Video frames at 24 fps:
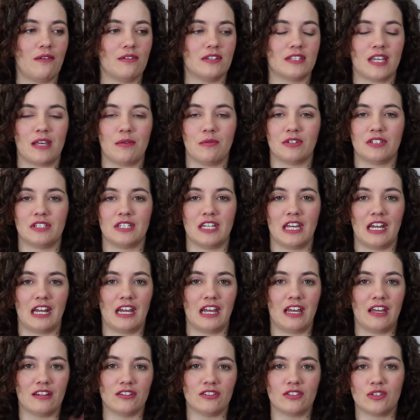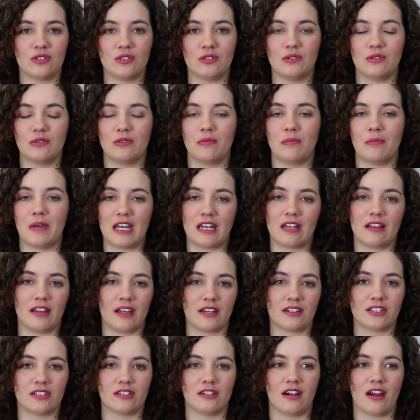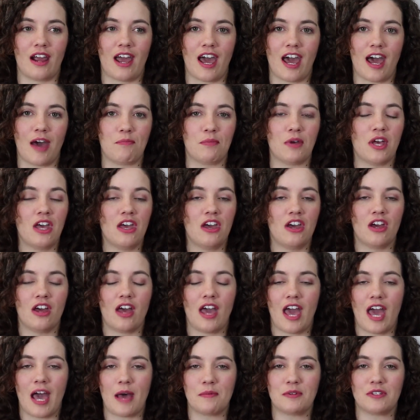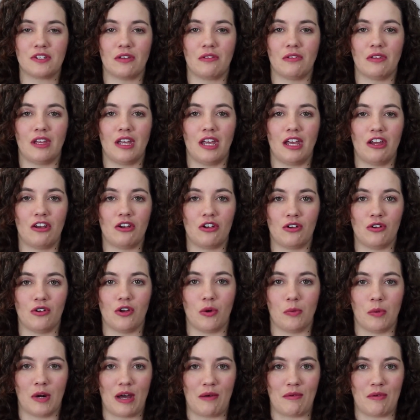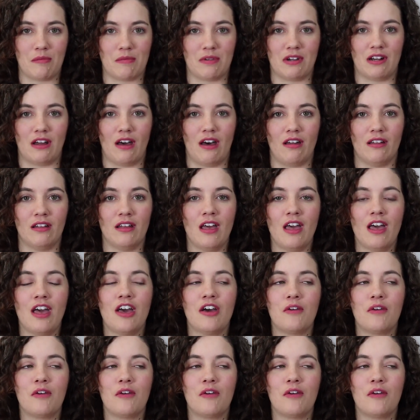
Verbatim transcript: I was able to get it into my collector app Absolutely no problem at all.